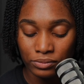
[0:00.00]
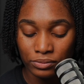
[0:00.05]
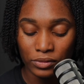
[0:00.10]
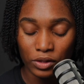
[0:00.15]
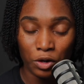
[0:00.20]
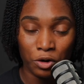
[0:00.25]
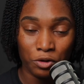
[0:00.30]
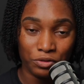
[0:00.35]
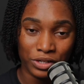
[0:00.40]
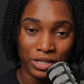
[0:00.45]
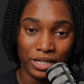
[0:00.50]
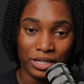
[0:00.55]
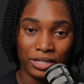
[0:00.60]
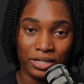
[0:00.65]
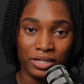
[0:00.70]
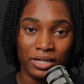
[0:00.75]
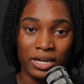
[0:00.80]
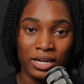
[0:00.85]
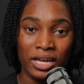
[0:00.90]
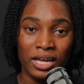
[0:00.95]
over
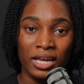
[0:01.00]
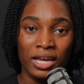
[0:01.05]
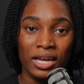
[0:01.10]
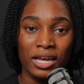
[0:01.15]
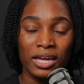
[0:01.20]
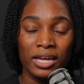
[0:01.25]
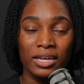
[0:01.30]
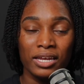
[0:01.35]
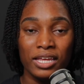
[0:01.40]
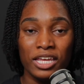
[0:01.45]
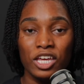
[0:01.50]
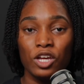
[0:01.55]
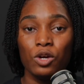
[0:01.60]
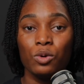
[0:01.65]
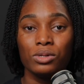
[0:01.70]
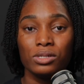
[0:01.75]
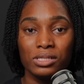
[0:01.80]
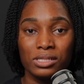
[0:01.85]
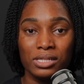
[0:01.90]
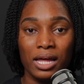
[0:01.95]
here, an
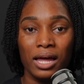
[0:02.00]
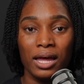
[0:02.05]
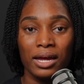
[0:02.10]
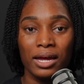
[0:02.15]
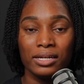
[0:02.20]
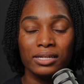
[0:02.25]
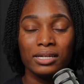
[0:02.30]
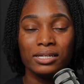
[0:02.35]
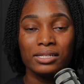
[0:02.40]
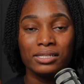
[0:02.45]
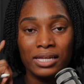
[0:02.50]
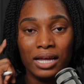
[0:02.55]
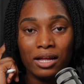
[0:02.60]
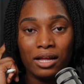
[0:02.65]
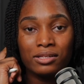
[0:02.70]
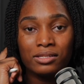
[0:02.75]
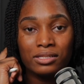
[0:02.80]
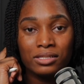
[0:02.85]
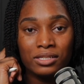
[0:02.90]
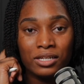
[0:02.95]
equal sign
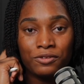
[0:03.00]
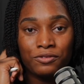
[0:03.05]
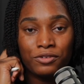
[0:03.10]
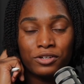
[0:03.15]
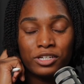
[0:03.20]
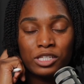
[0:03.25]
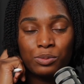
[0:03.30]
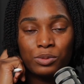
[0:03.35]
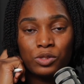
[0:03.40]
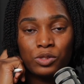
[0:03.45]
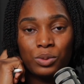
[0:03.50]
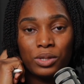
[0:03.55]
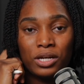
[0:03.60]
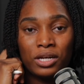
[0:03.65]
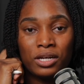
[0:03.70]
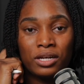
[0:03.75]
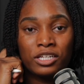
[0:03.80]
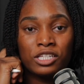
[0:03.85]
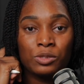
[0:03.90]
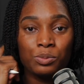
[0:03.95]
tells the difference between
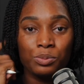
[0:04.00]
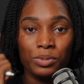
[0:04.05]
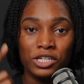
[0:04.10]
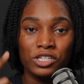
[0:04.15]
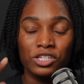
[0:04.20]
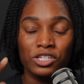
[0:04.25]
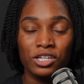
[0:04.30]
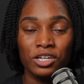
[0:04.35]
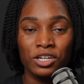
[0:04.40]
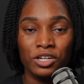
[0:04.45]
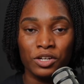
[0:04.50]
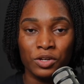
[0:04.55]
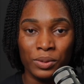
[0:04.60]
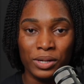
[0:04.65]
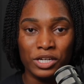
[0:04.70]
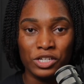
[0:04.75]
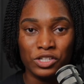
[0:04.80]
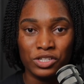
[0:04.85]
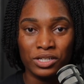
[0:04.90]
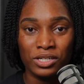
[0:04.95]
an expression and an
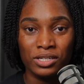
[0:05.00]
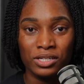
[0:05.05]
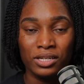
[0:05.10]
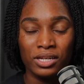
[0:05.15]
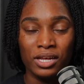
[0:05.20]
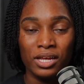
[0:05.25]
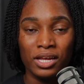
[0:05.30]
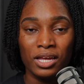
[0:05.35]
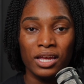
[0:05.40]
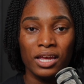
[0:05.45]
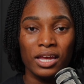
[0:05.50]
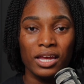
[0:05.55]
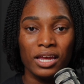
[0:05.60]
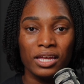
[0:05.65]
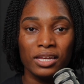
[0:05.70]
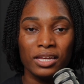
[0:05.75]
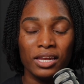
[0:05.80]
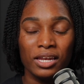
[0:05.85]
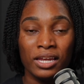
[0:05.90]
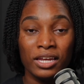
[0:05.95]
equation.
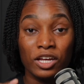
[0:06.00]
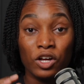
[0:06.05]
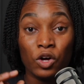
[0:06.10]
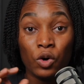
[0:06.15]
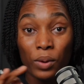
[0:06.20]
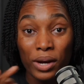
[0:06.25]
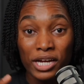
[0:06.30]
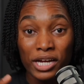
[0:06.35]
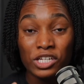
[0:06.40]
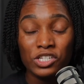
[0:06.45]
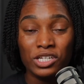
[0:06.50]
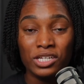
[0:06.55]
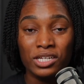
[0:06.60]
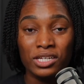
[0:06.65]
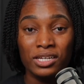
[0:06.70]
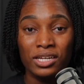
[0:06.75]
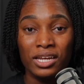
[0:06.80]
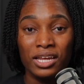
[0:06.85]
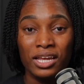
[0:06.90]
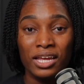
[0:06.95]
And an
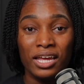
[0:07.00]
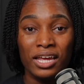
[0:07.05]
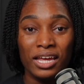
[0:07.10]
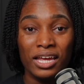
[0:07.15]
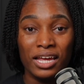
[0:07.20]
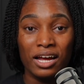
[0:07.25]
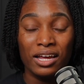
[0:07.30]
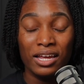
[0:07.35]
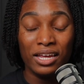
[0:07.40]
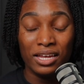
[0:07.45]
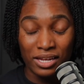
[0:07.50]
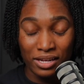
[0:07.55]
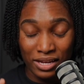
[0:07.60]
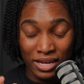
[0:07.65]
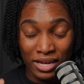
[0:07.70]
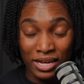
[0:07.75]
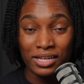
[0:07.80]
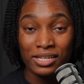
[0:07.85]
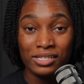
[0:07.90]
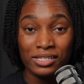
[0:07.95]
equation
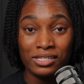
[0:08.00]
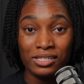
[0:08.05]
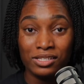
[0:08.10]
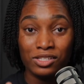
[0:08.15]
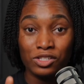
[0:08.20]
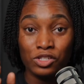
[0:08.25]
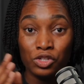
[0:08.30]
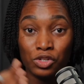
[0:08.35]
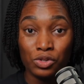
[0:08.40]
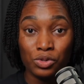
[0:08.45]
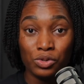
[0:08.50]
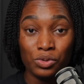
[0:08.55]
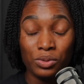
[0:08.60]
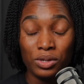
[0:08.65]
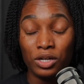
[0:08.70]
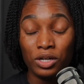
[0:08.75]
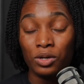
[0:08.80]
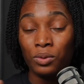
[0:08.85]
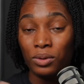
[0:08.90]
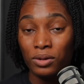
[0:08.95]
is 2
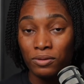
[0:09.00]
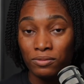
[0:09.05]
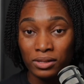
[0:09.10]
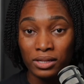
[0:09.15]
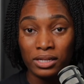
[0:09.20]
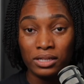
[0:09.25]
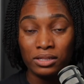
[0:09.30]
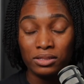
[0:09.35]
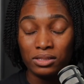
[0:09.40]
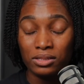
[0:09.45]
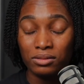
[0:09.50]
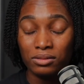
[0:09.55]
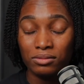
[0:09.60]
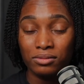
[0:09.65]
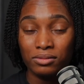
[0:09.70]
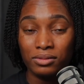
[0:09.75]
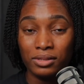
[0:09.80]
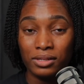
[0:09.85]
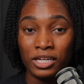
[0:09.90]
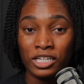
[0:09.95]
equivalent
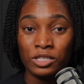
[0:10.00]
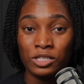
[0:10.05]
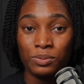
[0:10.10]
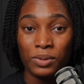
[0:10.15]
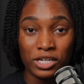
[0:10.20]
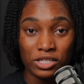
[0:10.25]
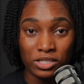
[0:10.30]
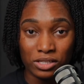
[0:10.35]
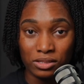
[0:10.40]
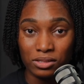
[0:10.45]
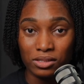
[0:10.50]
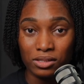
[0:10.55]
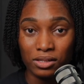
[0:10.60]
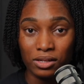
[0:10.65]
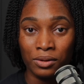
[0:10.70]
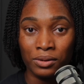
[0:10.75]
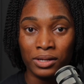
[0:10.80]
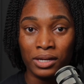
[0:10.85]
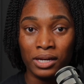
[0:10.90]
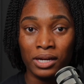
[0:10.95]
expressions,
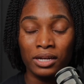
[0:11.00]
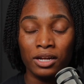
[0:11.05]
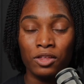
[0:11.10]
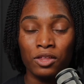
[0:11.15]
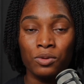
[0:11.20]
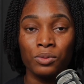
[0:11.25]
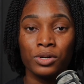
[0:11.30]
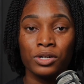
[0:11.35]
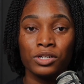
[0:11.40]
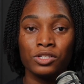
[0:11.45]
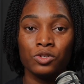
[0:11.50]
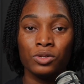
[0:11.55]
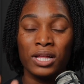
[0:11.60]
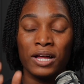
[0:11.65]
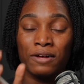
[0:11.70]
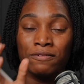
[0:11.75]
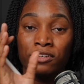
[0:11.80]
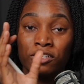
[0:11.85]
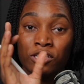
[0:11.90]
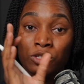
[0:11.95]
okay? In other words, you'll
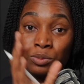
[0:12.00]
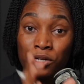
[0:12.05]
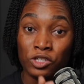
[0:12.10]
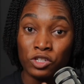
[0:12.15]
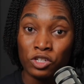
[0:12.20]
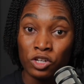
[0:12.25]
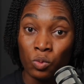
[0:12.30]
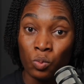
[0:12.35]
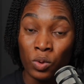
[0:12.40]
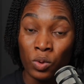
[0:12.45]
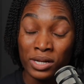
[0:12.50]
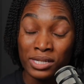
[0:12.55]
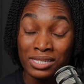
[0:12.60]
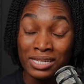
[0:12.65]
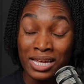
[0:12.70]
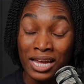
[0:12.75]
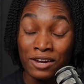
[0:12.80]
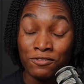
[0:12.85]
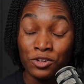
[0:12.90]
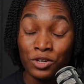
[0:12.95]
have an expression on one
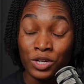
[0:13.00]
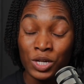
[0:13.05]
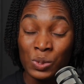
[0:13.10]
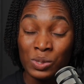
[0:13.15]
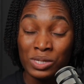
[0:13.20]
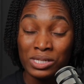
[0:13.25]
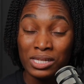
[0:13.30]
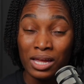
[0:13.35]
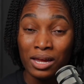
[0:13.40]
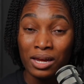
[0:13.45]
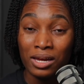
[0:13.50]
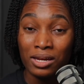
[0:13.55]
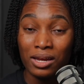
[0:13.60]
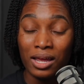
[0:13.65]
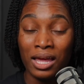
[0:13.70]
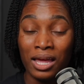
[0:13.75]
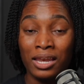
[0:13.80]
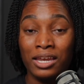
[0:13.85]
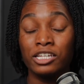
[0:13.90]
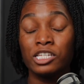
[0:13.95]
side of your equal sign
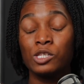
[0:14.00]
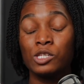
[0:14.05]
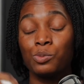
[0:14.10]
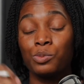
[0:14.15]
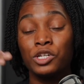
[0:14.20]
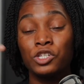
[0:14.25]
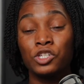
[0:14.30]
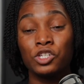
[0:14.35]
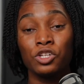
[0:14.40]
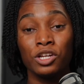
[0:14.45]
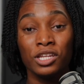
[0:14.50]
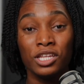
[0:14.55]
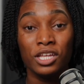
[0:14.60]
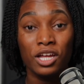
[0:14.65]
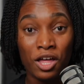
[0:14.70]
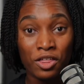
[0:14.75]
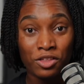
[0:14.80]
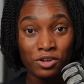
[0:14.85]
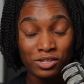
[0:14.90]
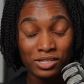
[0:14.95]
and an expression on the
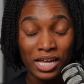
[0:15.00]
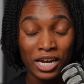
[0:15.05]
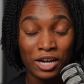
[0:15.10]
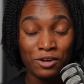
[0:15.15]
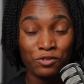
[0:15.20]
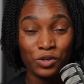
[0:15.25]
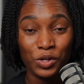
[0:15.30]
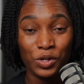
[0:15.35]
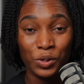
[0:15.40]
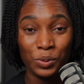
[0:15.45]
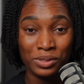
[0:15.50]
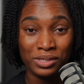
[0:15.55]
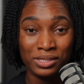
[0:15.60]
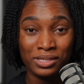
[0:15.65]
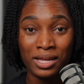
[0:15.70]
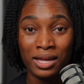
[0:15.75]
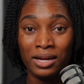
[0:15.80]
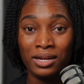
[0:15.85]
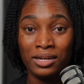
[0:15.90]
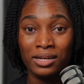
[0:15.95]
other side of your equal
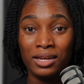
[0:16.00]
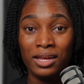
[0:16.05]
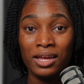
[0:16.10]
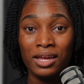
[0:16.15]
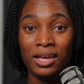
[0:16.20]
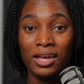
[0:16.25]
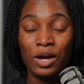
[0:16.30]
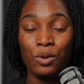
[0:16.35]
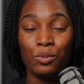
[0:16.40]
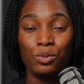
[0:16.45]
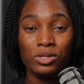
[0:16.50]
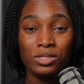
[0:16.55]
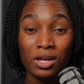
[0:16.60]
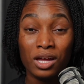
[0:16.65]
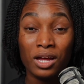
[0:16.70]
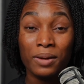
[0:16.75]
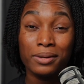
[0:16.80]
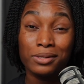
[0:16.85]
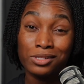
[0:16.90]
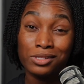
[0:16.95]
sign. And we'll talk
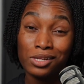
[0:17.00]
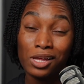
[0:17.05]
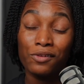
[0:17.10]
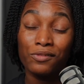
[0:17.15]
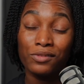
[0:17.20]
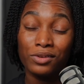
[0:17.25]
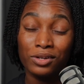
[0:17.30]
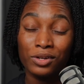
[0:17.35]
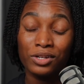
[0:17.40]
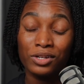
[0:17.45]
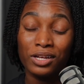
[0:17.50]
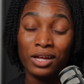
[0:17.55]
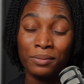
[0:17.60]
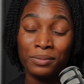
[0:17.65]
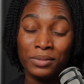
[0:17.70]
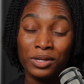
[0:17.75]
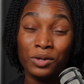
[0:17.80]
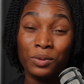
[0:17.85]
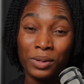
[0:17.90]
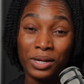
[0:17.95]
about solving
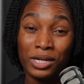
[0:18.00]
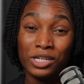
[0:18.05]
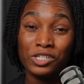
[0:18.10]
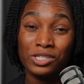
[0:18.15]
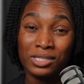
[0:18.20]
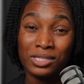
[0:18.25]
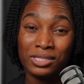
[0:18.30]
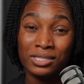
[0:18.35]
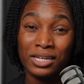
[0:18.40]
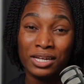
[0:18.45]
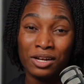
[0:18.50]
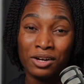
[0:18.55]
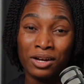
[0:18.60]
equations in